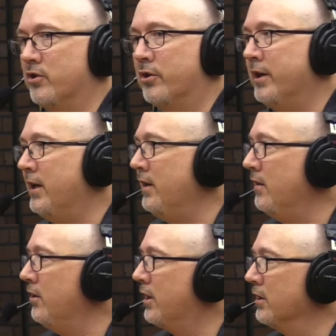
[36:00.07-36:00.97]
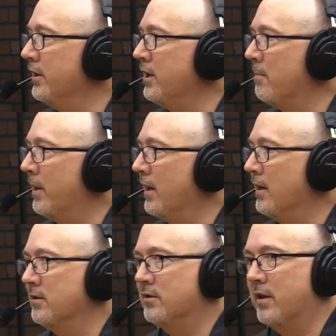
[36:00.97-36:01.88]
a tree you can lean up
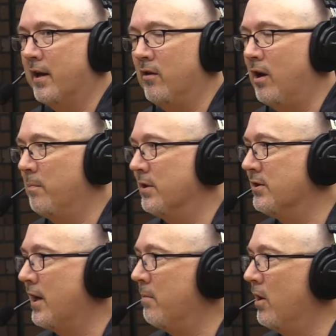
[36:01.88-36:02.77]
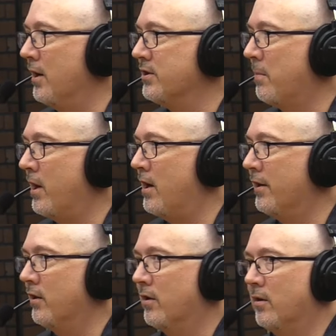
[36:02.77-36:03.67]
against, yep. that'll help you stabilize the
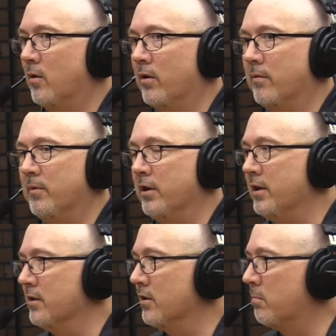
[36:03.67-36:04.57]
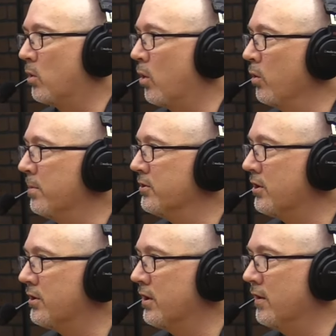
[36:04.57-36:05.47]
binocular, or you can get into the prone
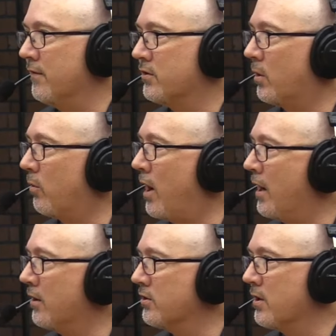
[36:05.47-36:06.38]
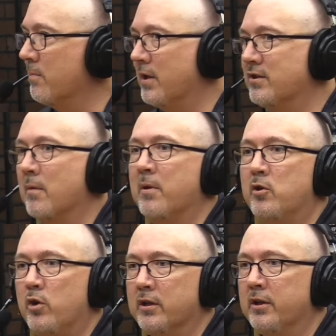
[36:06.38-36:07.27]
position if there's a rock or something,
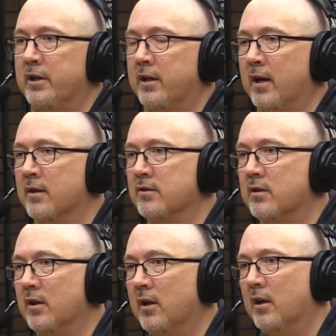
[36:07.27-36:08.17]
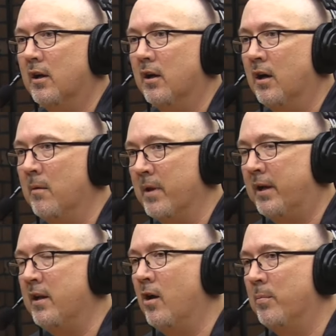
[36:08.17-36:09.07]
something you can lean against um, that
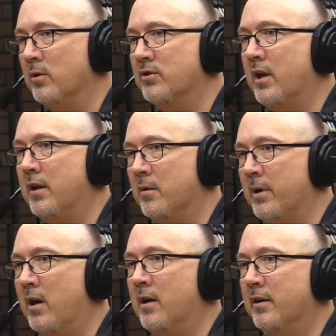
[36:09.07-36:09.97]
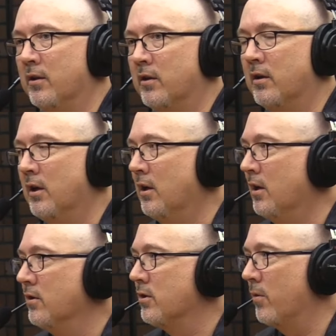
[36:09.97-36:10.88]
can help you study the binocular.
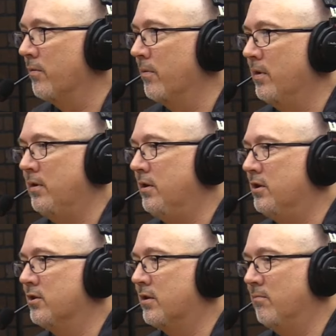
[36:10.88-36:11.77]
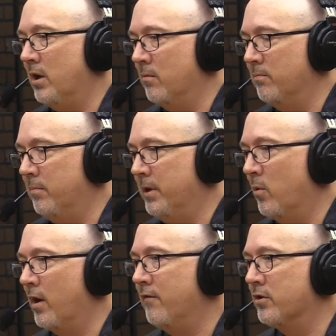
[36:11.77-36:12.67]
So you just you know be
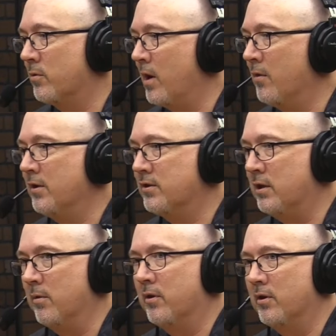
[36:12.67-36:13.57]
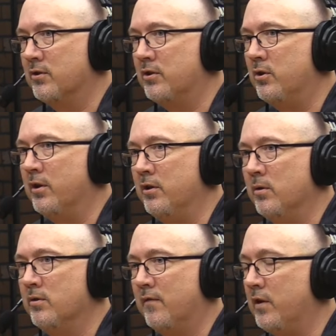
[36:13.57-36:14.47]
aware of your surroundings, see what there is that you can
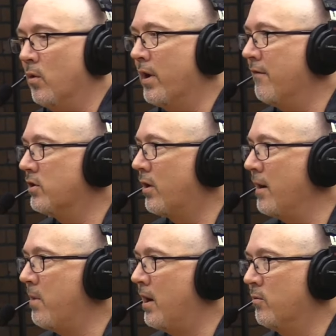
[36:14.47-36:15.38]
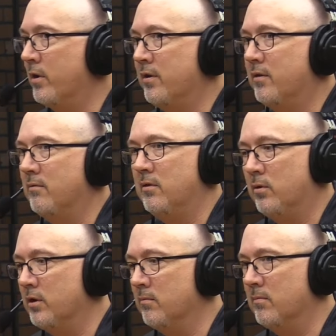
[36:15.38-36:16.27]
use. If you don't have a tripod with,
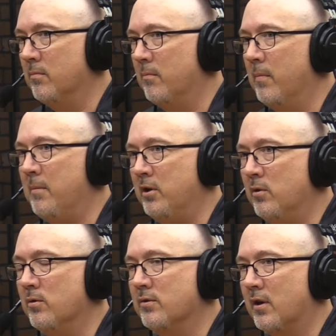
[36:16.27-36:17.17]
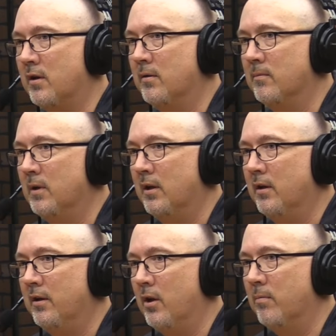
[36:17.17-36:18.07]
you can maybe use. Um,
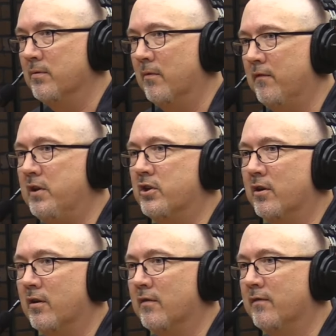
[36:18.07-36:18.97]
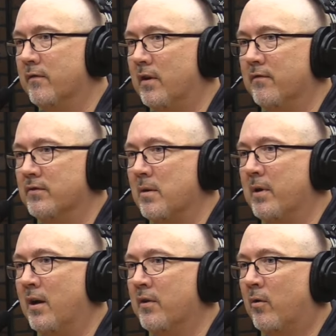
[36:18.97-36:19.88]
you know a feature of of
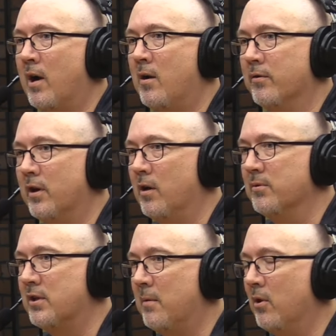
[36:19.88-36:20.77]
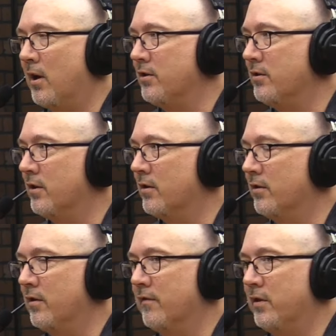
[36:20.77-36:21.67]
something on the ground to help stabilize your
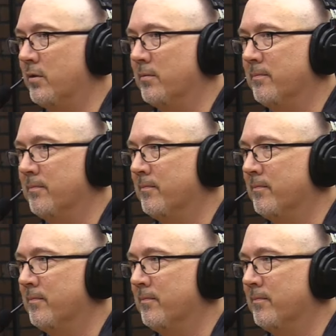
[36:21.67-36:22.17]
your view.